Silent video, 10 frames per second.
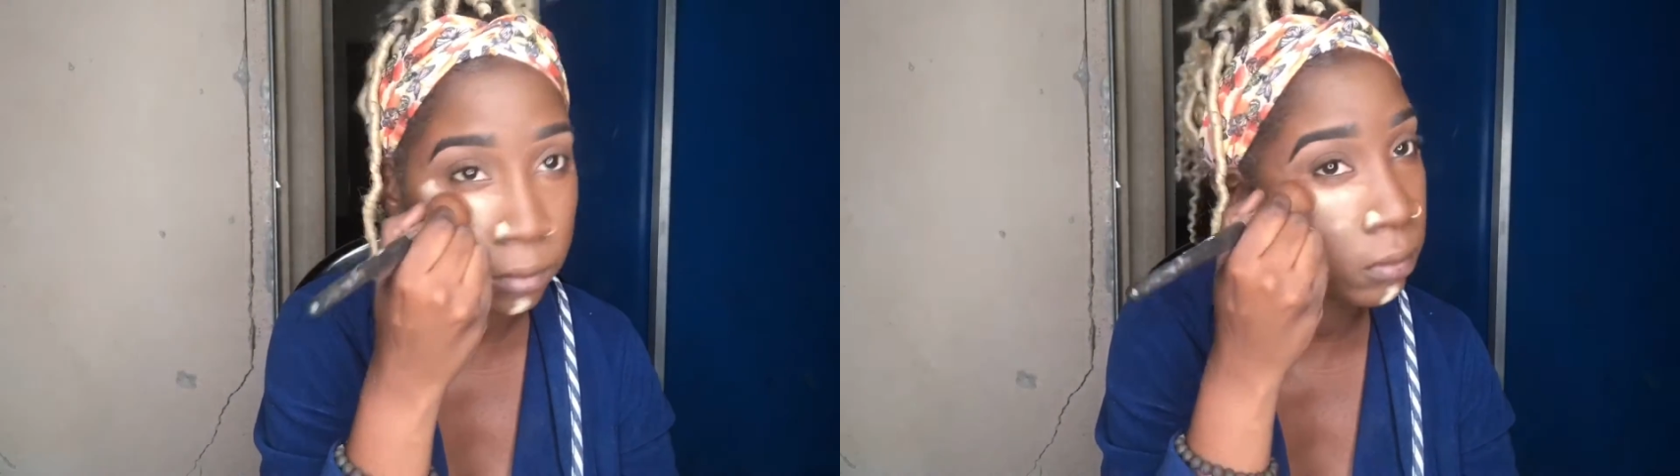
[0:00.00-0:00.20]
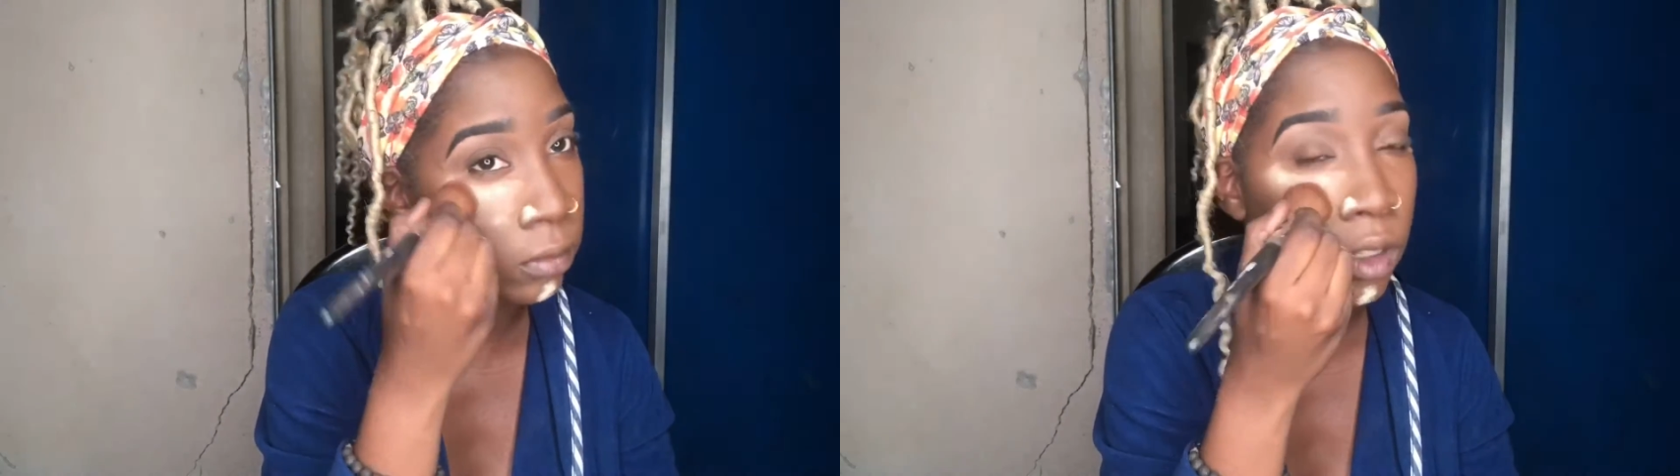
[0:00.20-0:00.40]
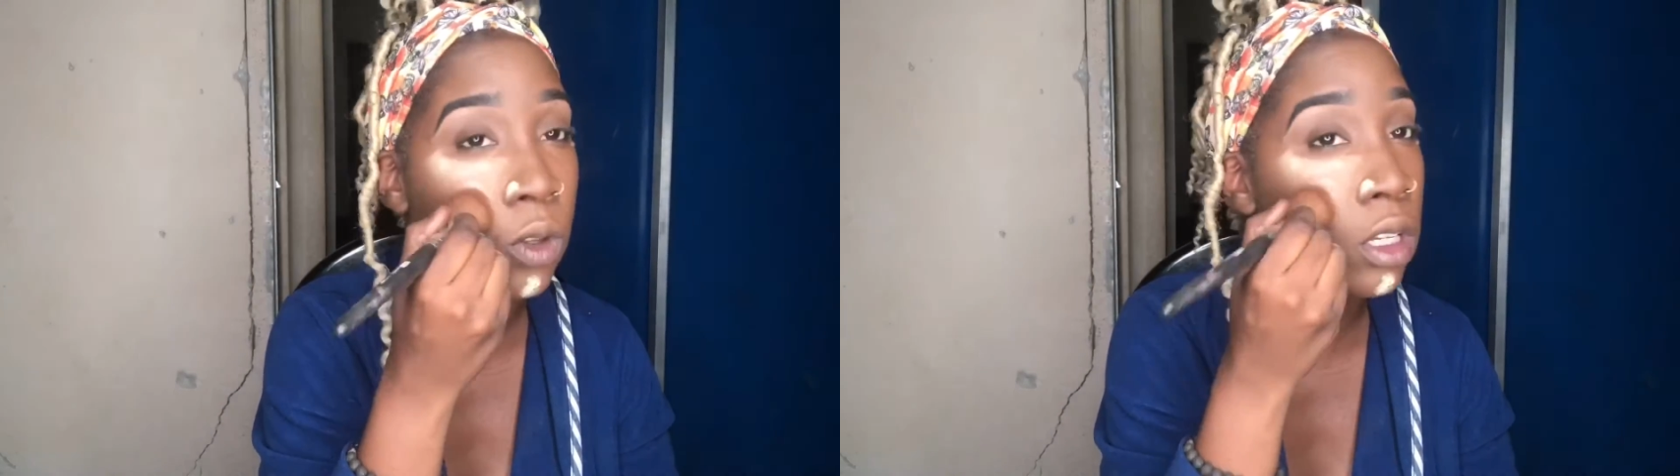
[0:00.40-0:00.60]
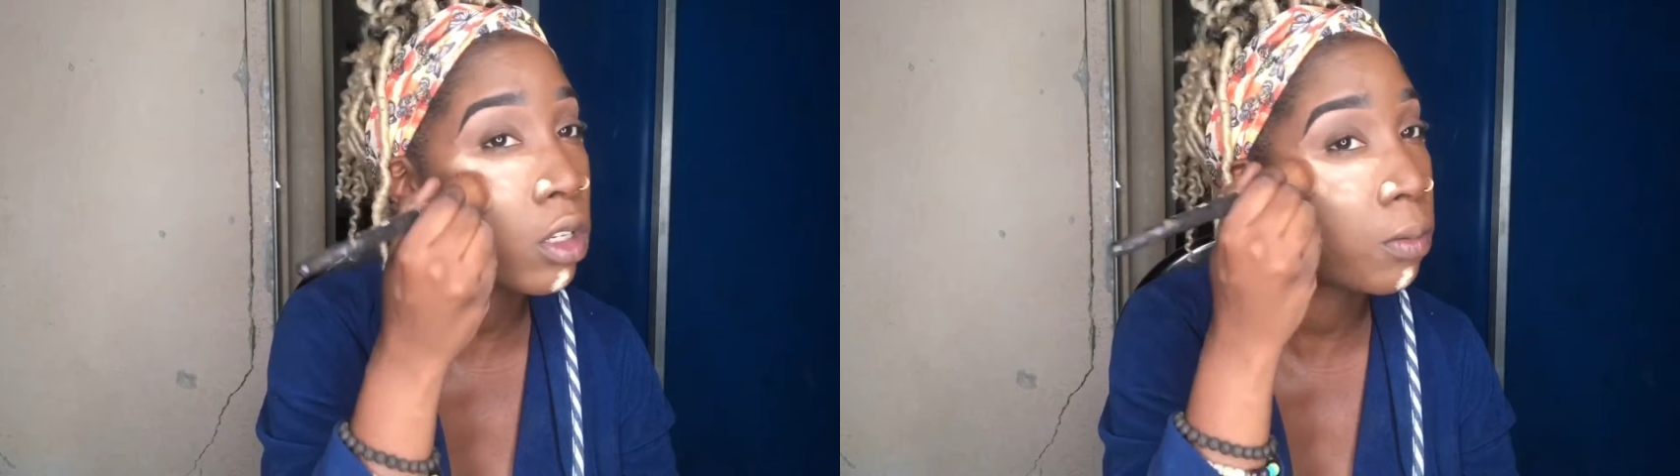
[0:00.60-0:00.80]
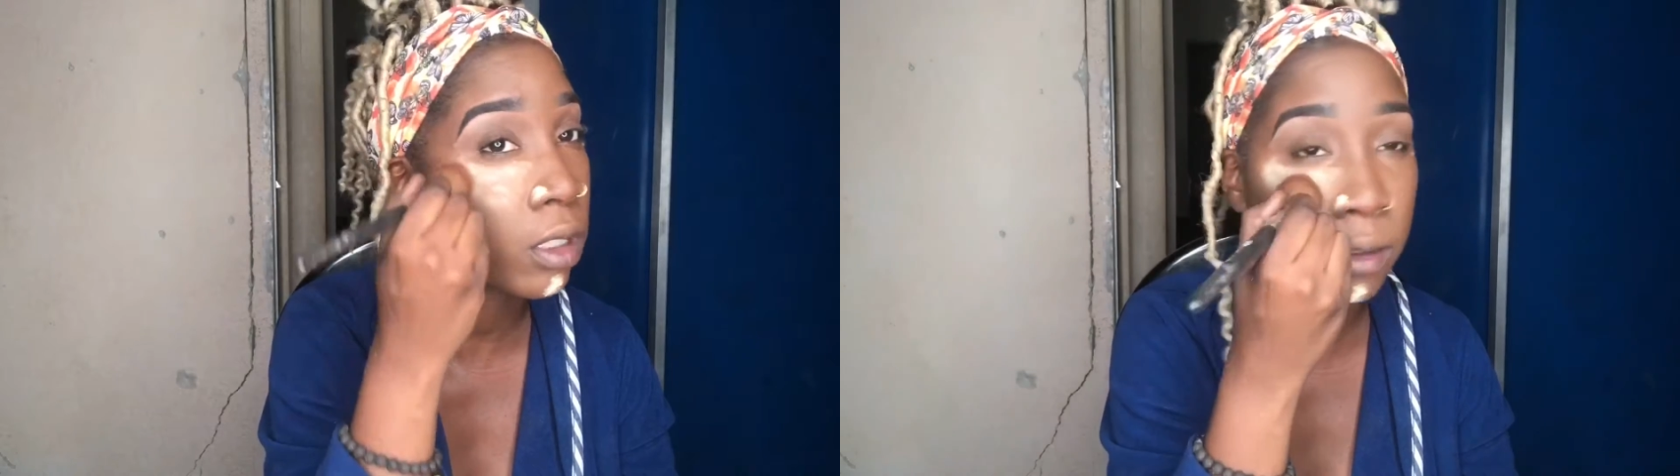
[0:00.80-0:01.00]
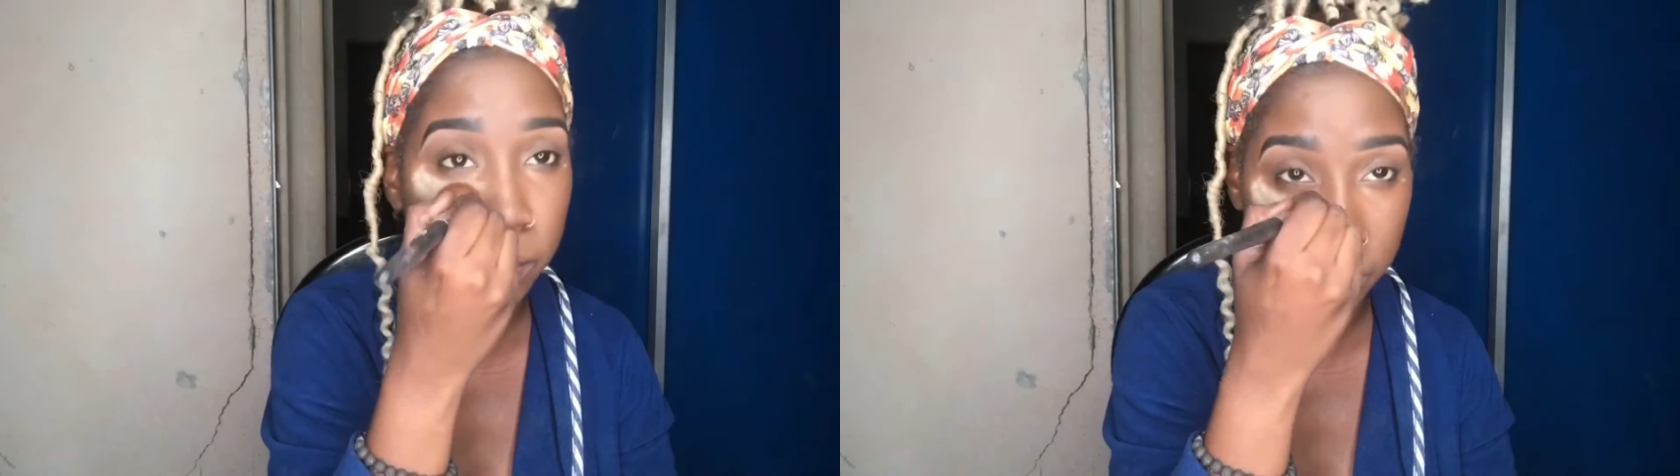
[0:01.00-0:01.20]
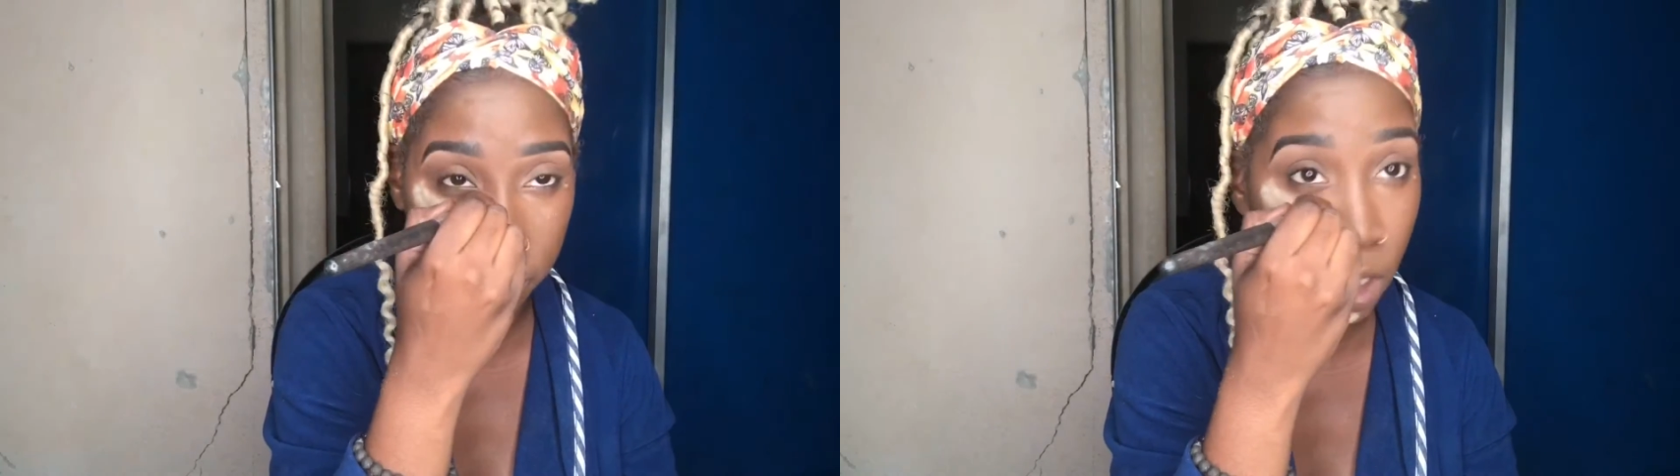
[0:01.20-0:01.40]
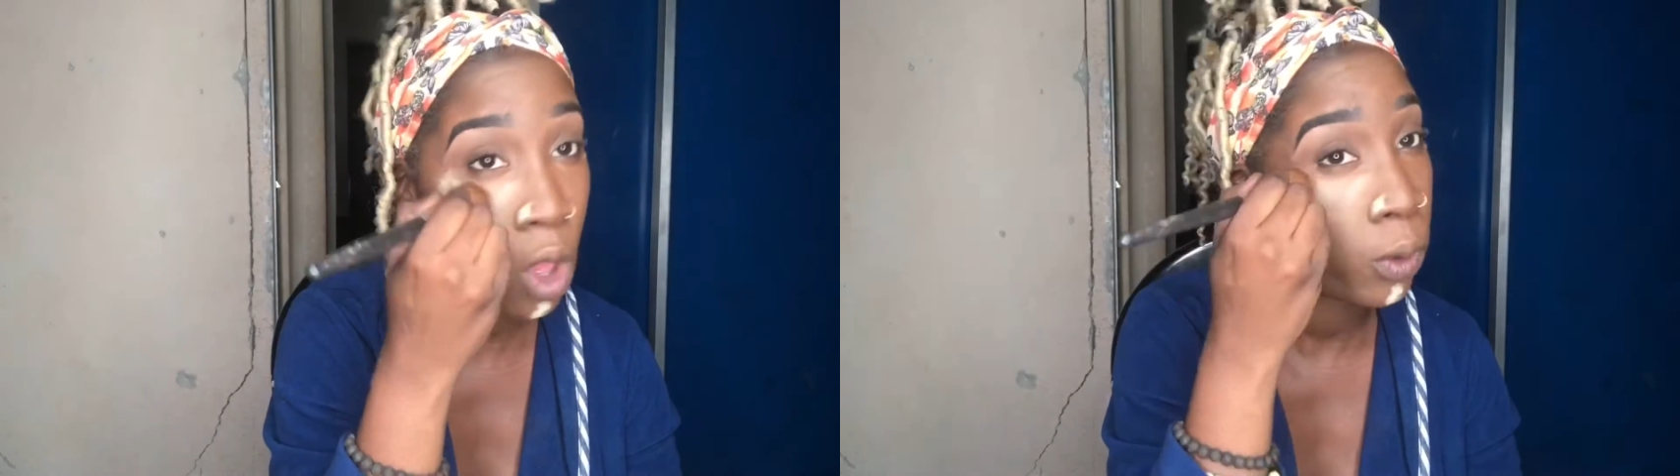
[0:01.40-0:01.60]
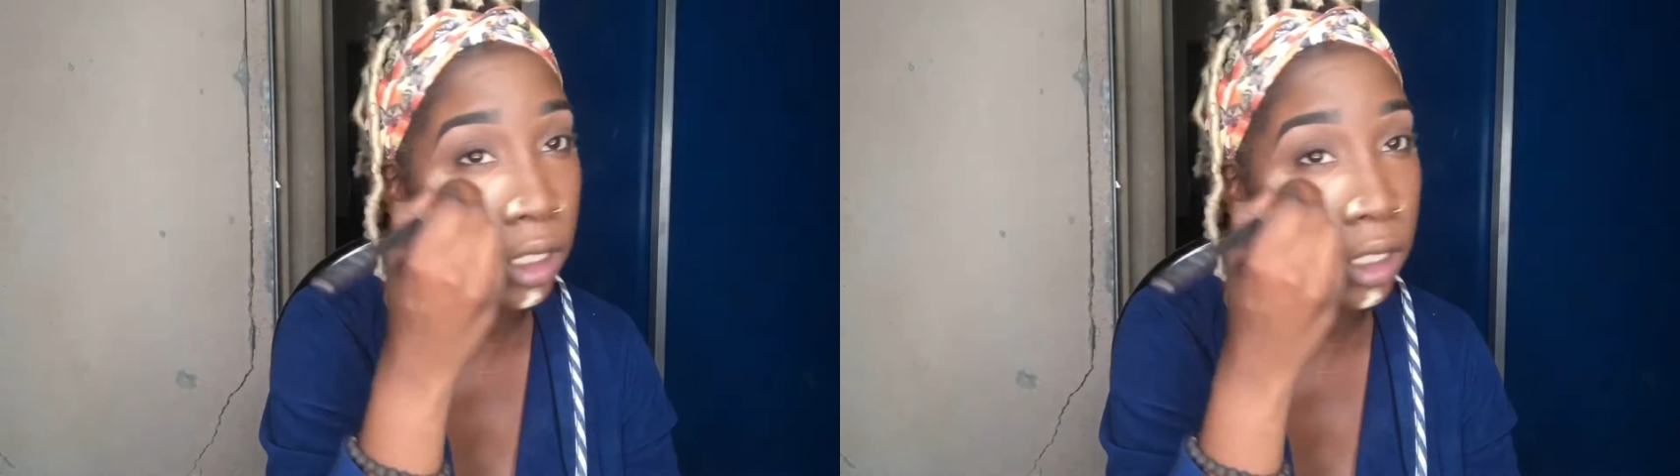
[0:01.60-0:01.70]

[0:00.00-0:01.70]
more golden one,